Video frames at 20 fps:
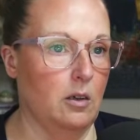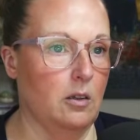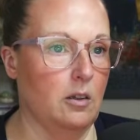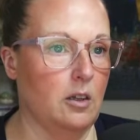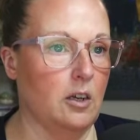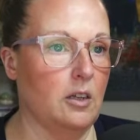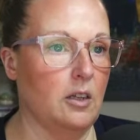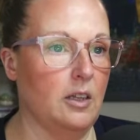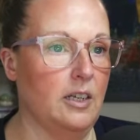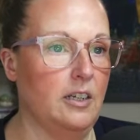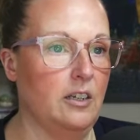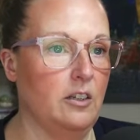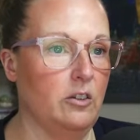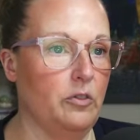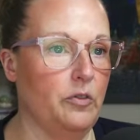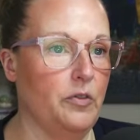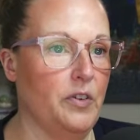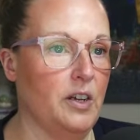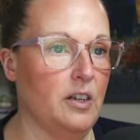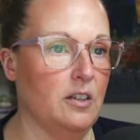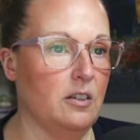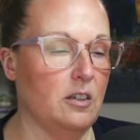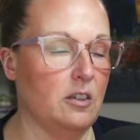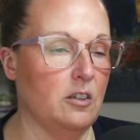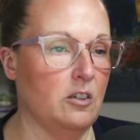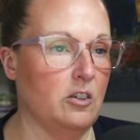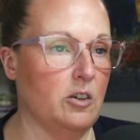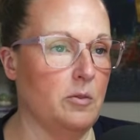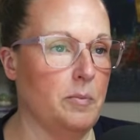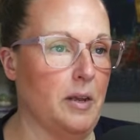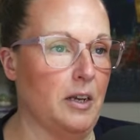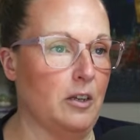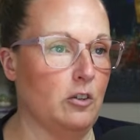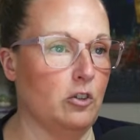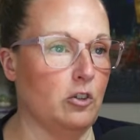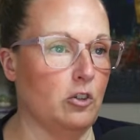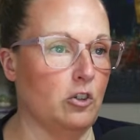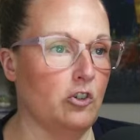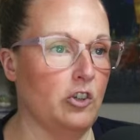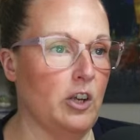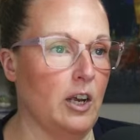The cleanest fix is to make search